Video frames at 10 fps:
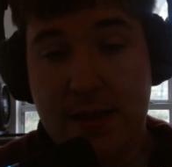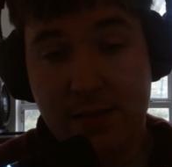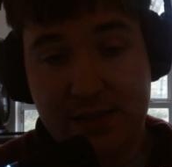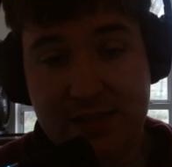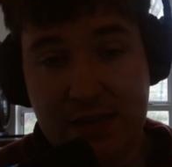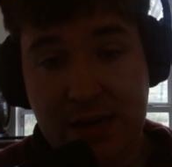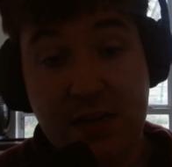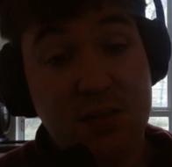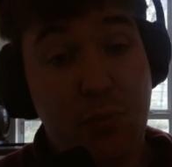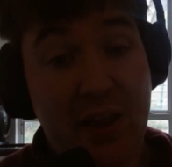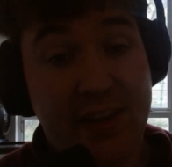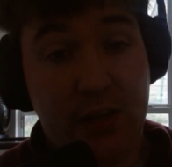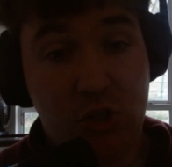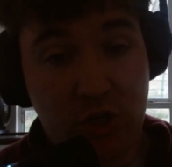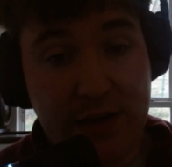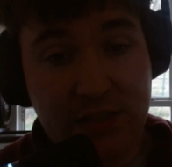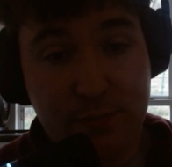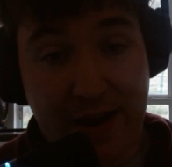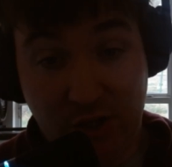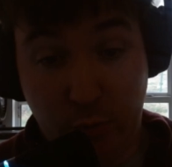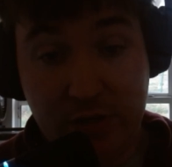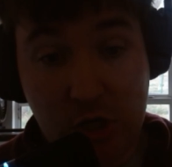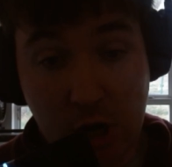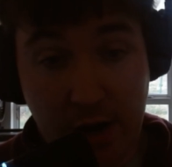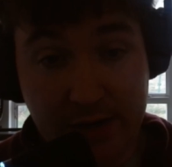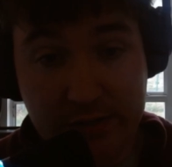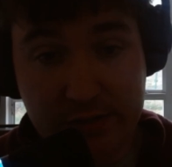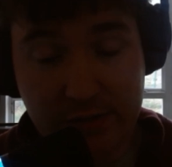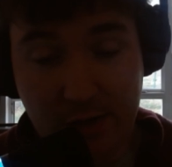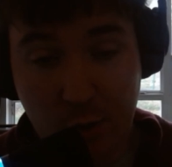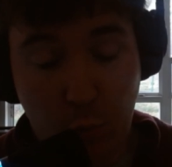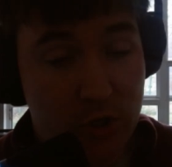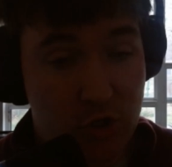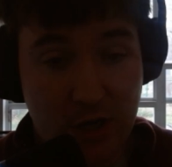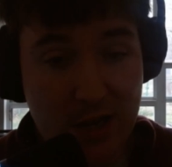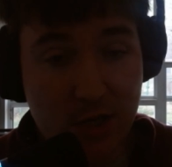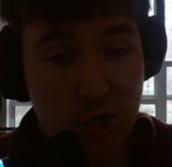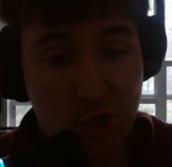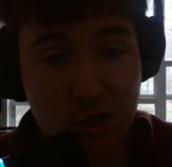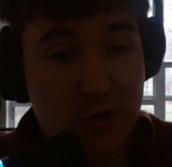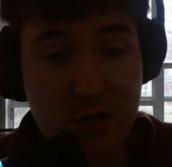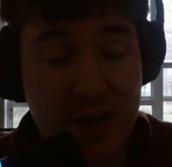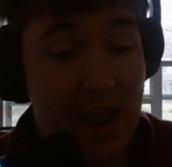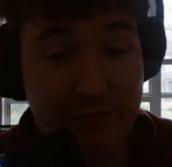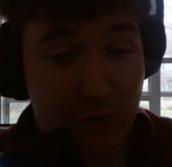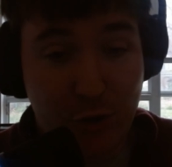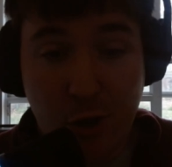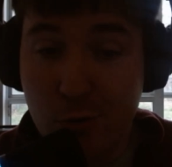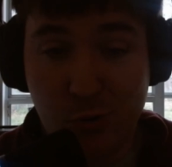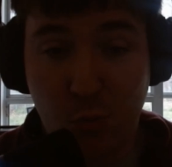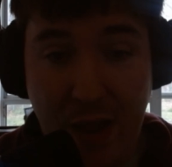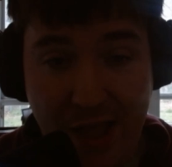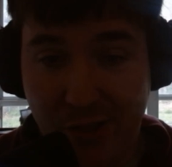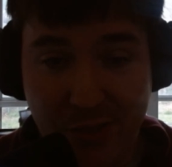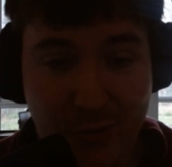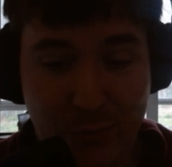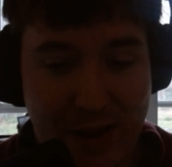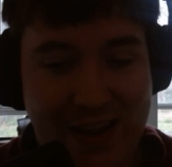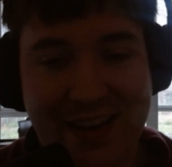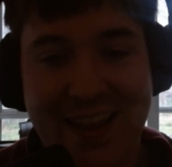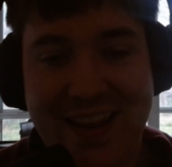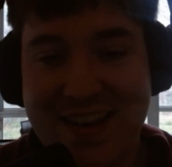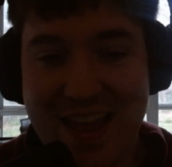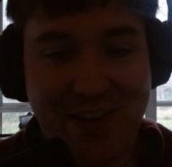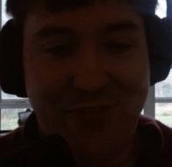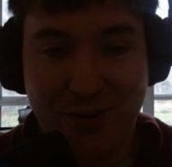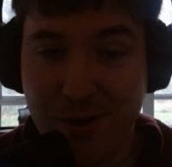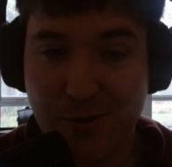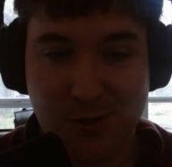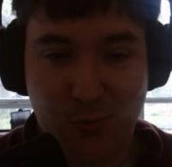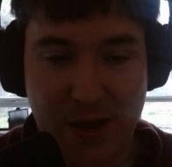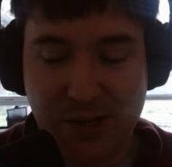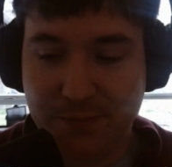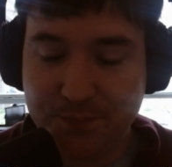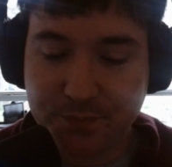Lysine is playing a chess match with gods, which never goes well, right? Never goes well.